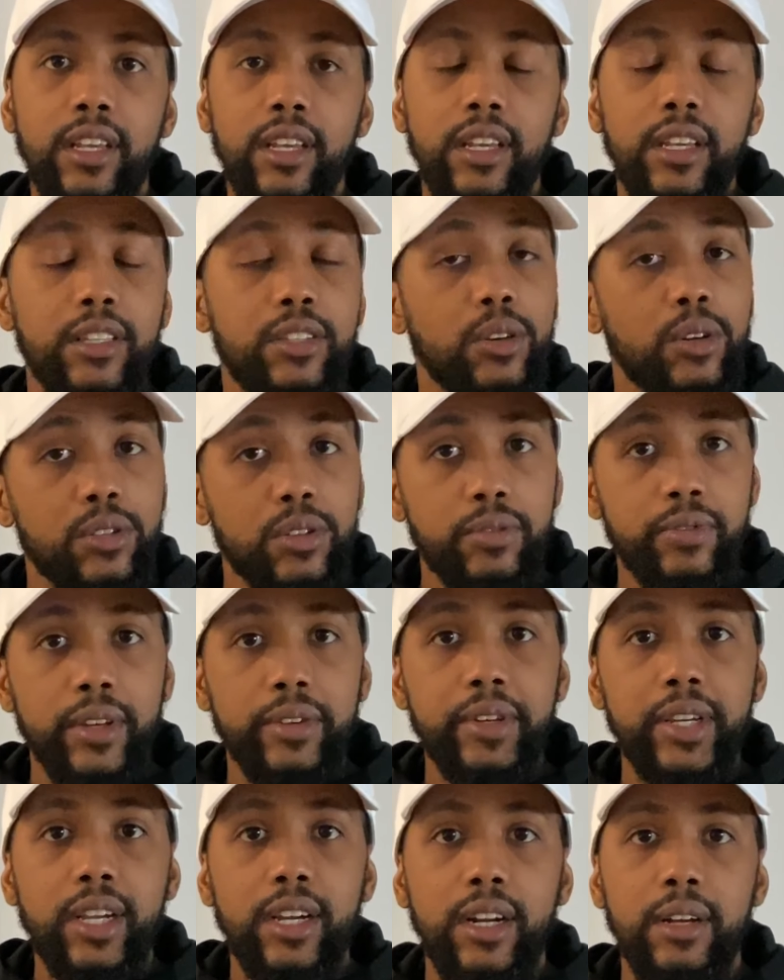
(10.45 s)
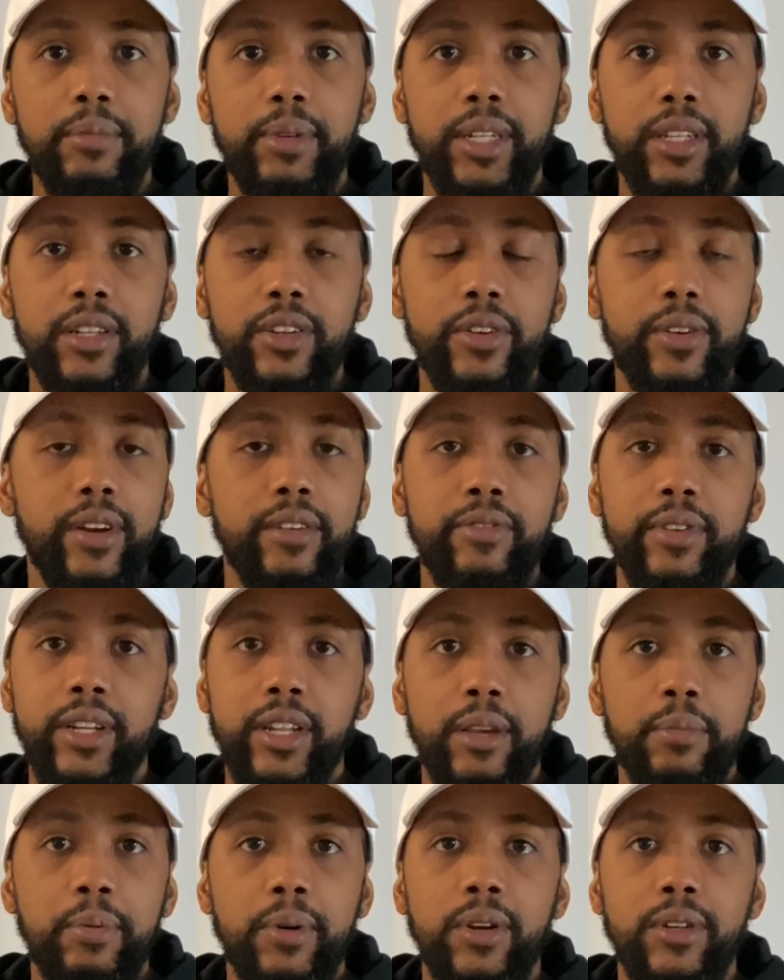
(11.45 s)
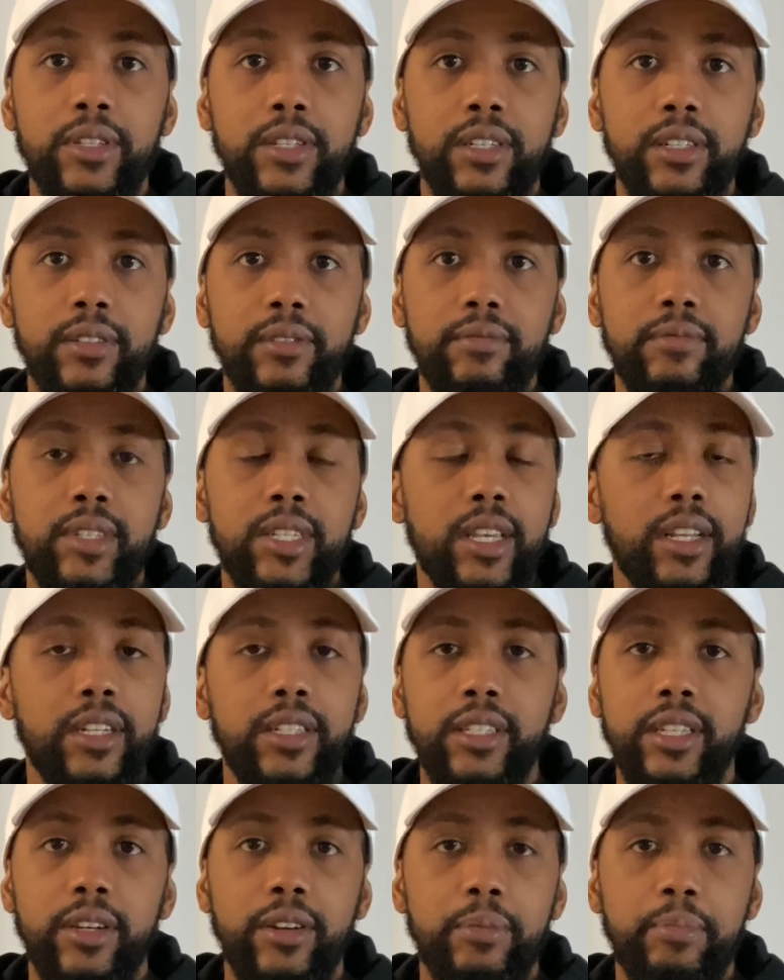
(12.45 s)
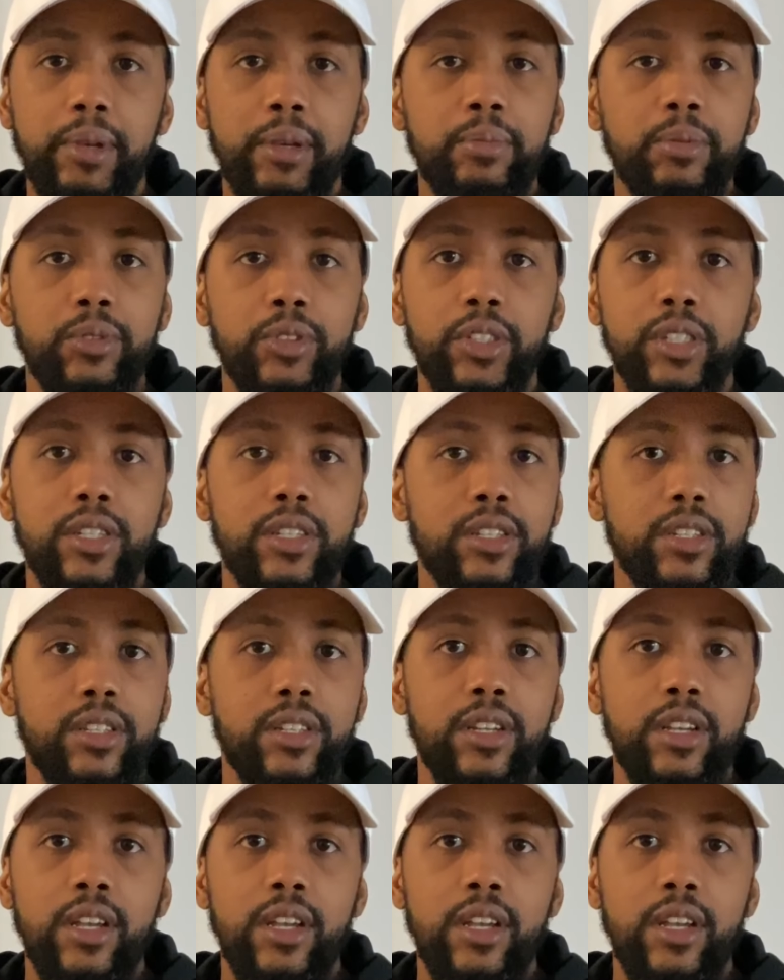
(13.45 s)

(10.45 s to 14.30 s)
It's also very common in your everyday person, sedentary people, just